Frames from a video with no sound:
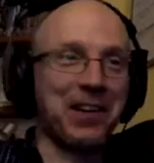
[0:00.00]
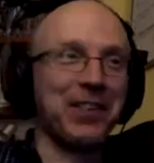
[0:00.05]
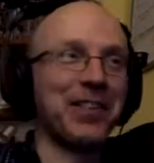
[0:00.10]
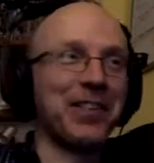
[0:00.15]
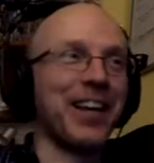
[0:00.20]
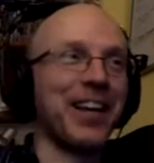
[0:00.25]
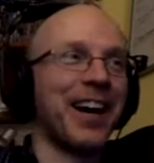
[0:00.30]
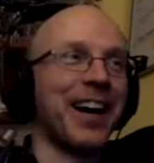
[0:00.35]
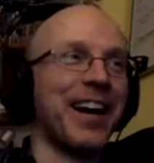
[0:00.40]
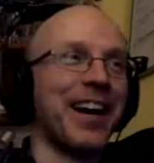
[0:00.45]
that
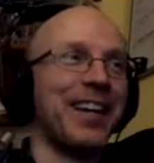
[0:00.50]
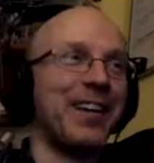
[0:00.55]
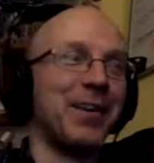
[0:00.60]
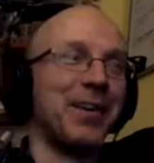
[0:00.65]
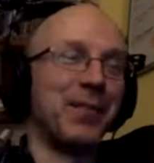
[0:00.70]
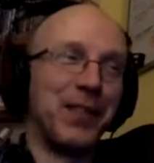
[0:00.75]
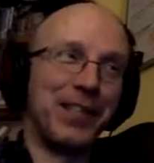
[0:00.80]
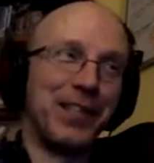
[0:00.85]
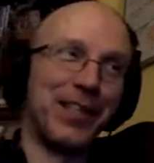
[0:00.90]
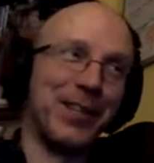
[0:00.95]
I
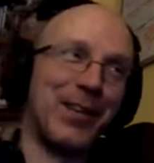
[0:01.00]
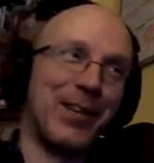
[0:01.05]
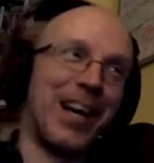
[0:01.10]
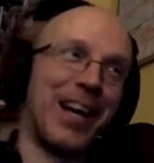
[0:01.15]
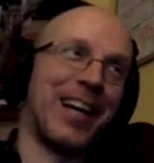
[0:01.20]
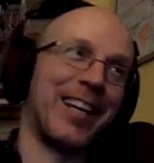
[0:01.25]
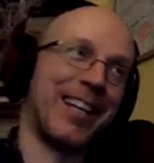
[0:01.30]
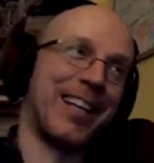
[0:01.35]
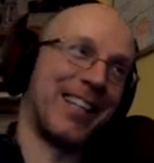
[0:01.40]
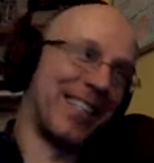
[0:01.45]
love and you
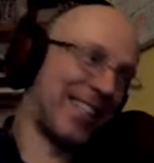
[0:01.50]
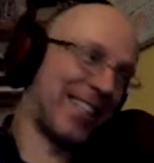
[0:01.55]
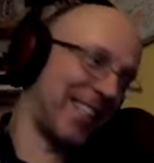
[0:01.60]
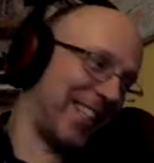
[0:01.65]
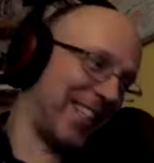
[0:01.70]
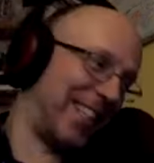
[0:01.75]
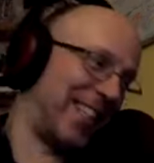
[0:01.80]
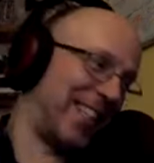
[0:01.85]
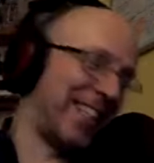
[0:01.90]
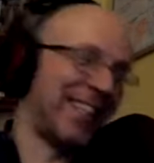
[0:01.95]
hate.
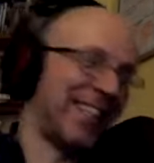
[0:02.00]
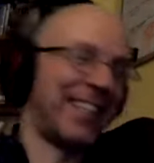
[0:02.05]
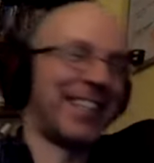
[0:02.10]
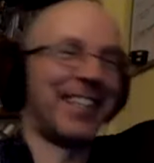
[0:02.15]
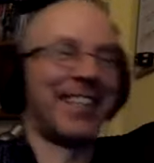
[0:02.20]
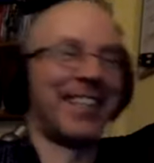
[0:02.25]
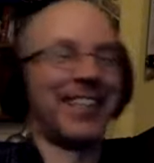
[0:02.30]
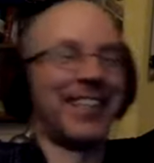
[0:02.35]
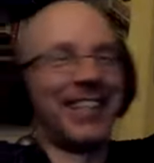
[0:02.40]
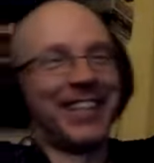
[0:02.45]

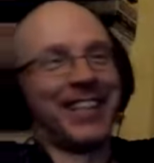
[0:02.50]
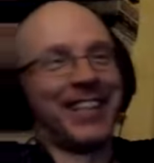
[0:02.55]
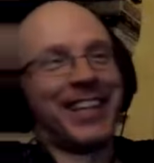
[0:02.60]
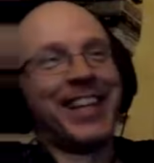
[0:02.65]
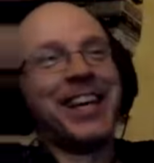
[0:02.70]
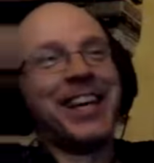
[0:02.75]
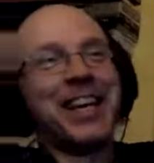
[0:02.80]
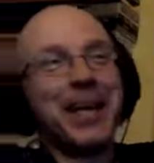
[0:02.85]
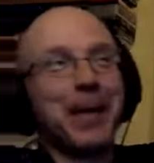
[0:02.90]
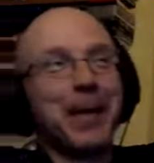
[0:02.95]

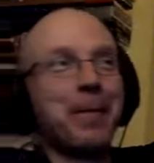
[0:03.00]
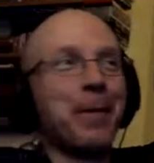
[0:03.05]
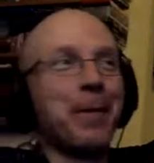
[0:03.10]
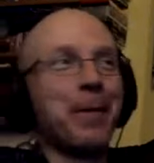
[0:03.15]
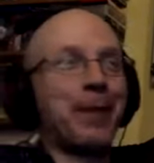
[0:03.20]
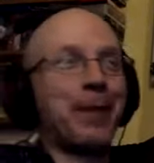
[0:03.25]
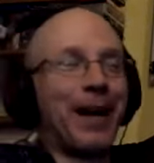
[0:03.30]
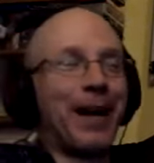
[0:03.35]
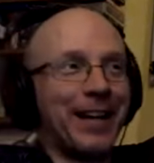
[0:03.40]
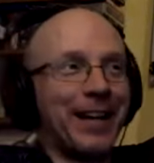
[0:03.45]

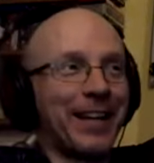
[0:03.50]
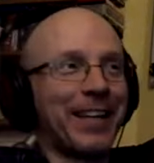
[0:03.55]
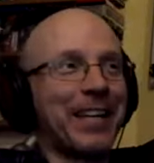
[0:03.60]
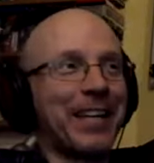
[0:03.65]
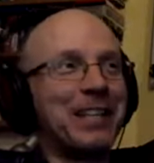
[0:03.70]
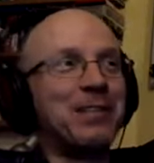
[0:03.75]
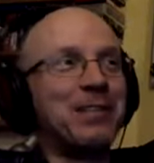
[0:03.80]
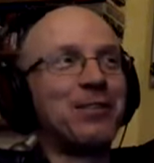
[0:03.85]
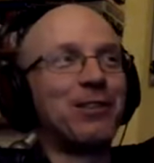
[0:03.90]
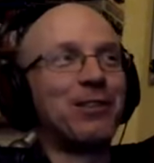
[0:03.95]
Imipack,
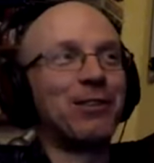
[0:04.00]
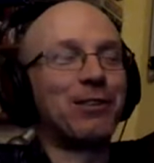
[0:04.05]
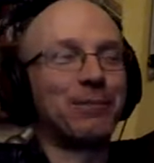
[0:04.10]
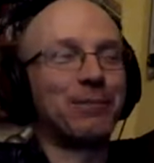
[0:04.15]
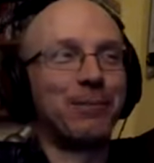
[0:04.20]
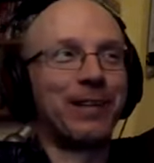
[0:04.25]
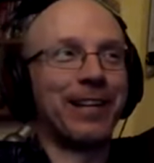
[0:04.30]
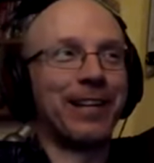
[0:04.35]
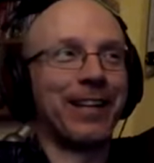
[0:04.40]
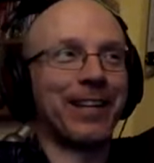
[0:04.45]
induced
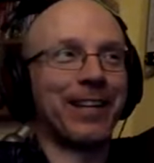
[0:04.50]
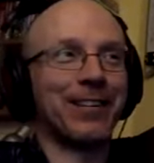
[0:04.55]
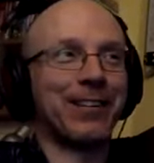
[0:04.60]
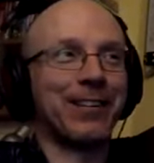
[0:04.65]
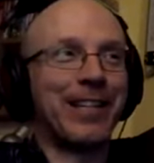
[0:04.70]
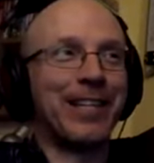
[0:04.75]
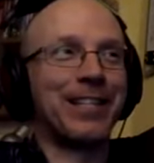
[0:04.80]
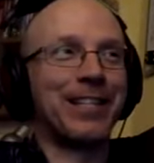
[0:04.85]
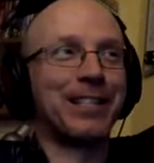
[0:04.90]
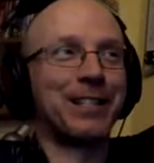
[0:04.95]
molecular
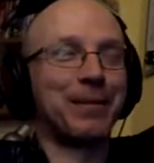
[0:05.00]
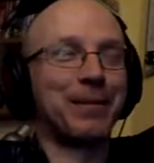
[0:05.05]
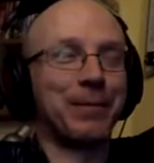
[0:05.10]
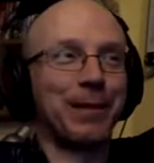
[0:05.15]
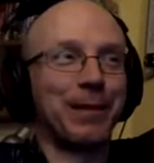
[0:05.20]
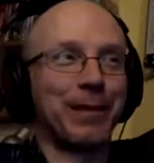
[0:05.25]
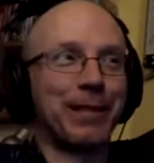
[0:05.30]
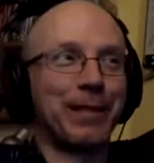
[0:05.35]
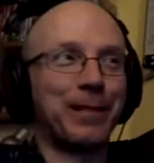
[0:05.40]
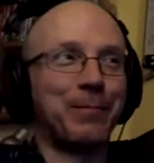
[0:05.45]

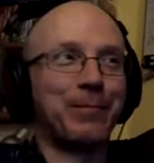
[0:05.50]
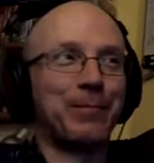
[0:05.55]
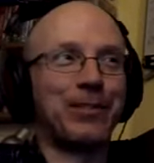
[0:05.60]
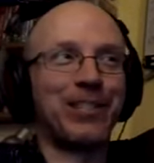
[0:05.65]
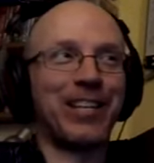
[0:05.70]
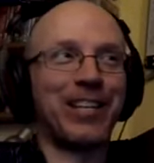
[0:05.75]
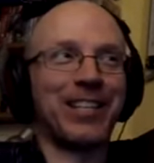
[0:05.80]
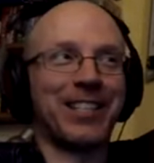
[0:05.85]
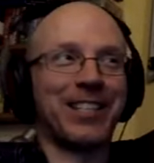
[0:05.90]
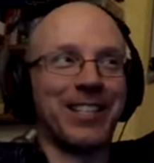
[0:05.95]
instability
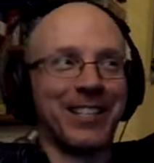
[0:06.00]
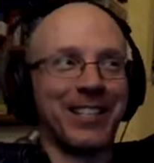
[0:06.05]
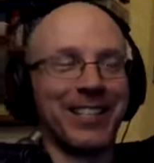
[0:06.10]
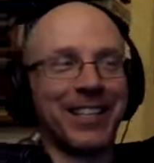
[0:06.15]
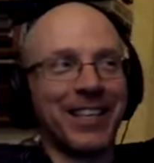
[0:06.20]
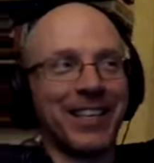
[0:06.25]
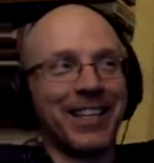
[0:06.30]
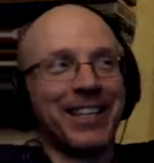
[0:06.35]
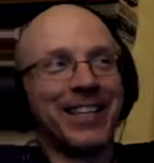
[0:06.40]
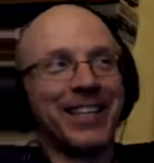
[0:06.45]
projector and
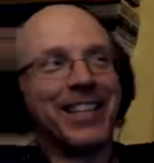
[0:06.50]
key.